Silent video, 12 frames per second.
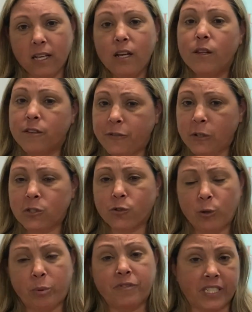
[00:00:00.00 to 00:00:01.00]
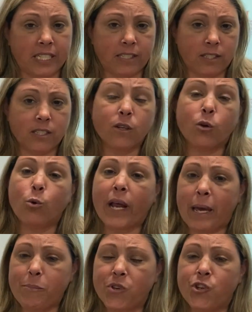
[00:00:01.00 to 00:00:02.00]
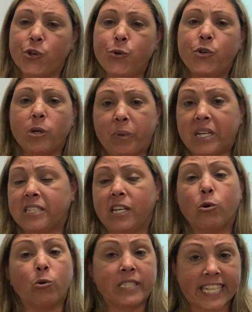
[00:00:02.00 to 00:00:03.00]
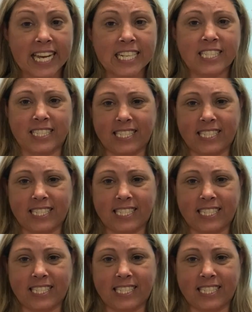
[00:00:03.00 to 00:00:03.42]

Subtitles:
The first group of tests are called aptitude, ability or intelligence